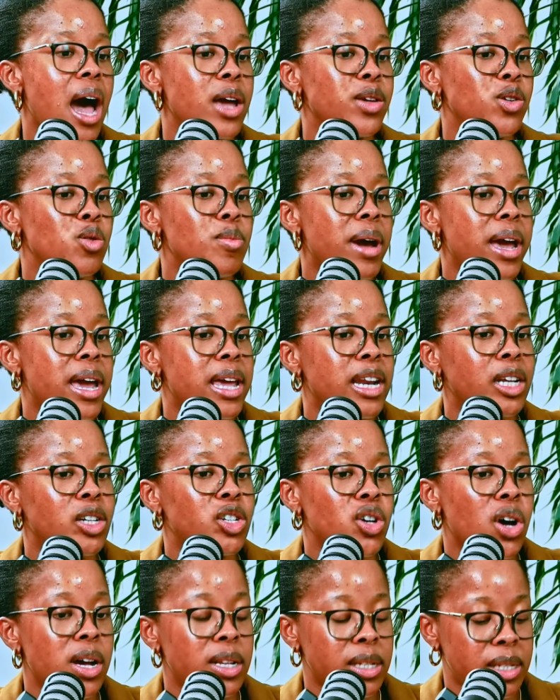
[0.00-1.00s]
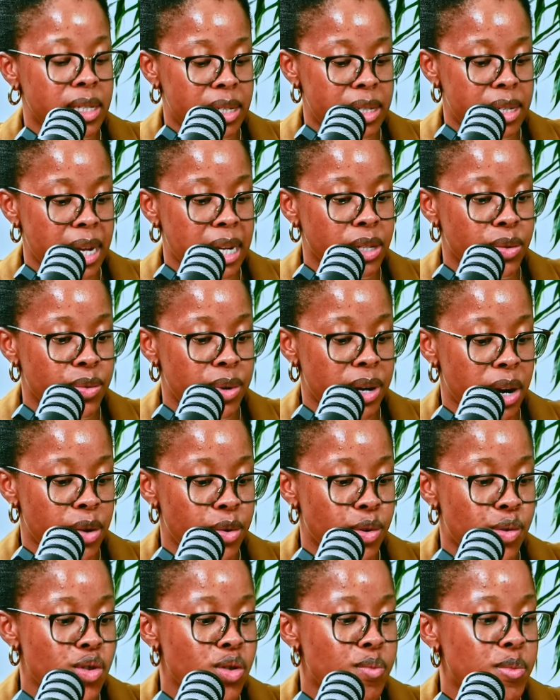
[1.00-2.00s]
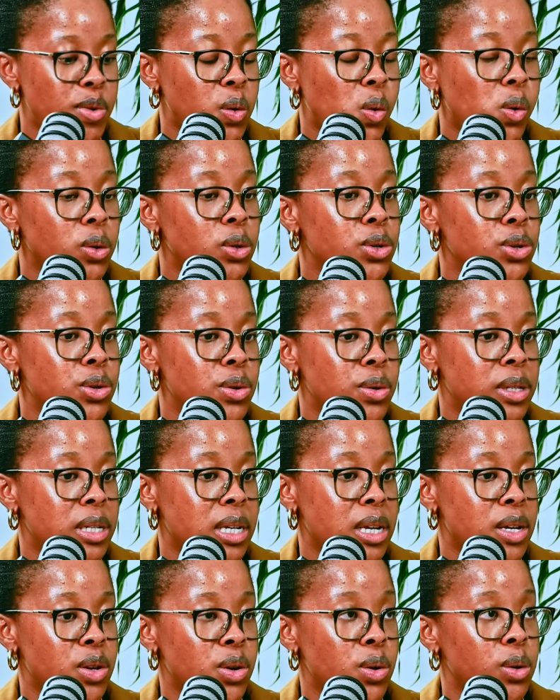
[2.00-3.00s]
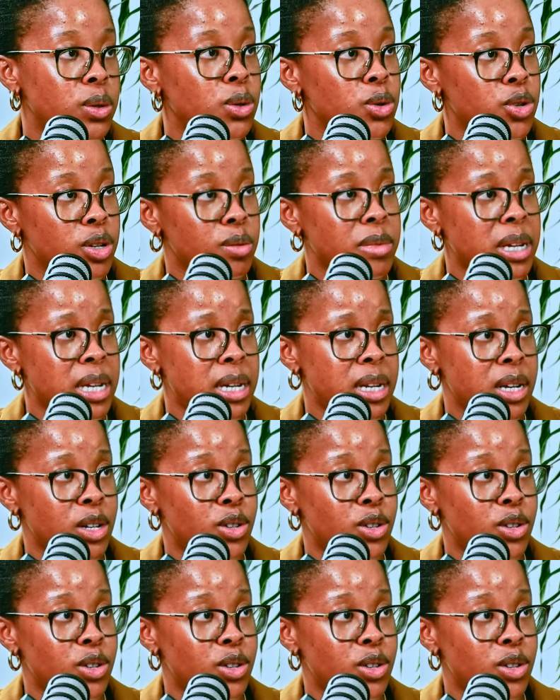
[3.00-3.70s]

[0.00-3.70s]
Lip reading: are you by any chance, as REDi Recruitment, also using, social media